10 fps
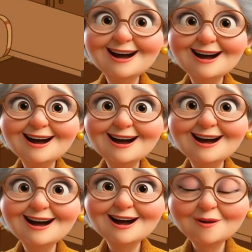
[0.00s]
as
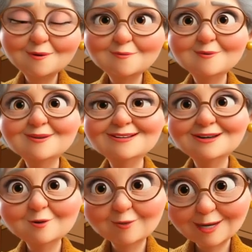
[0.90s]
man, a
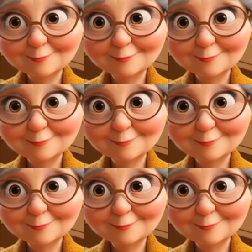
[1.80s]
person.